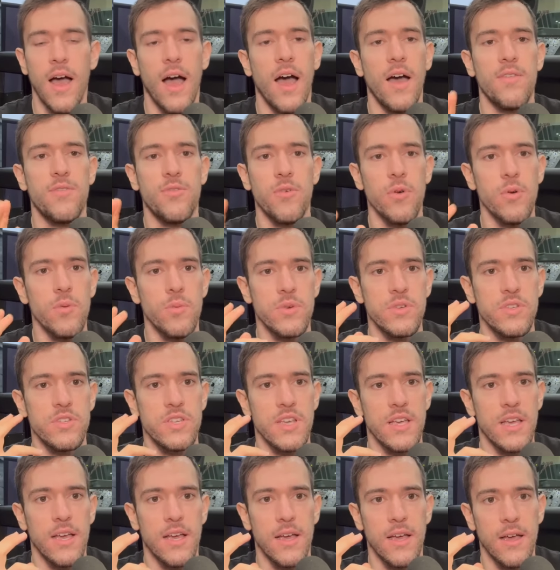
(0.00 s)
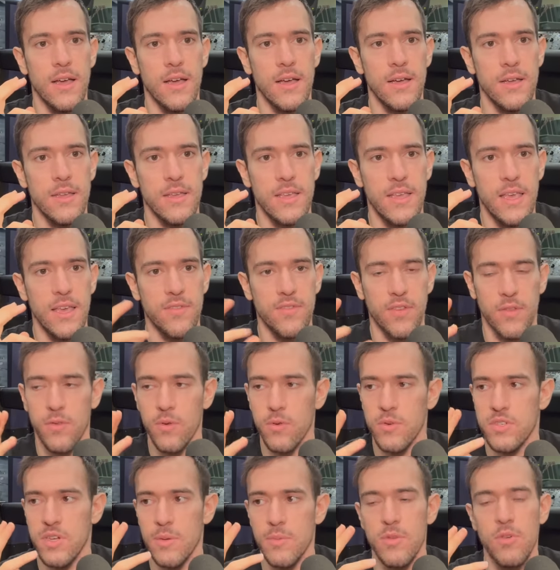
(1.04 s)
I thought it was a gift. I thought
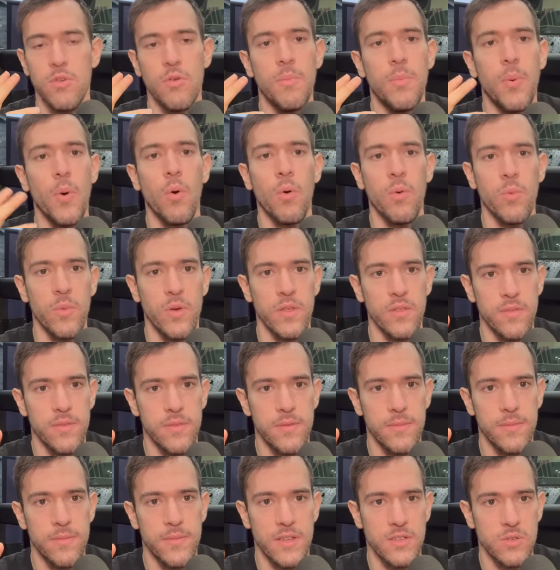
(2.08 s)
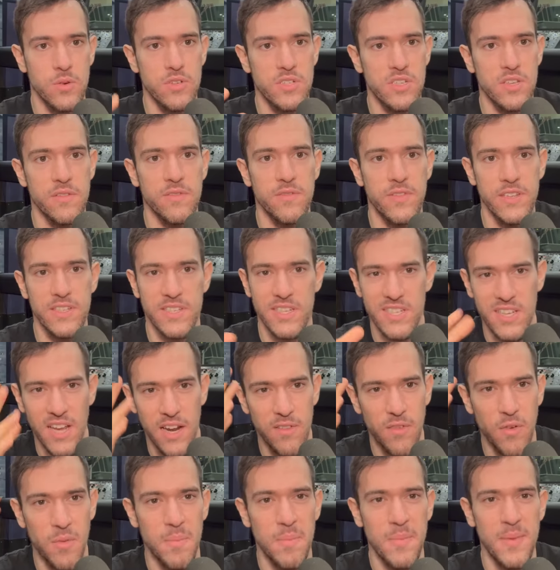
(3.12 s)
it was something you were born with. That's what I was convinced. It's
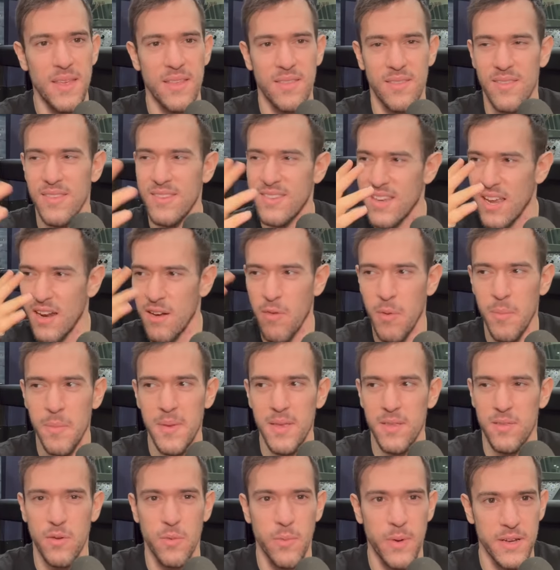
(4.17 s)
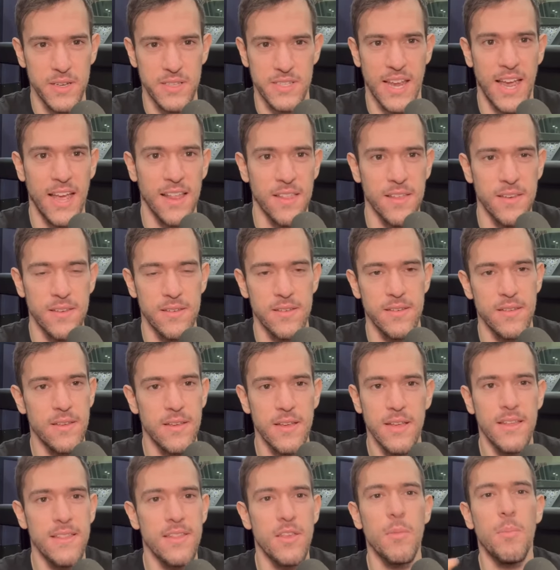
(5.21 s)
kind of a myth. It's kind of a myth around talent.
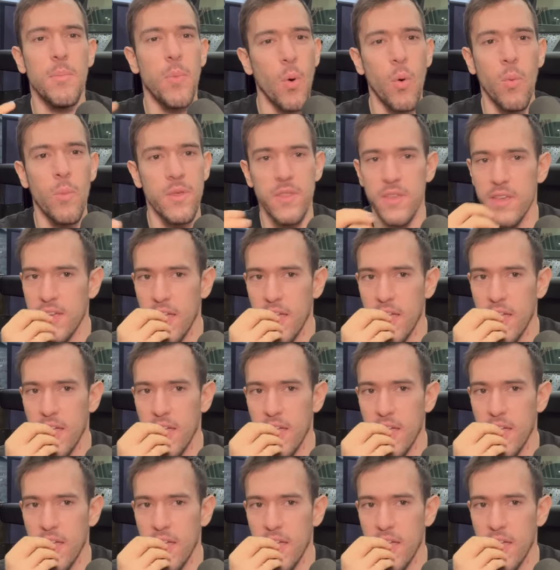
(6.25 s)
You're born with it.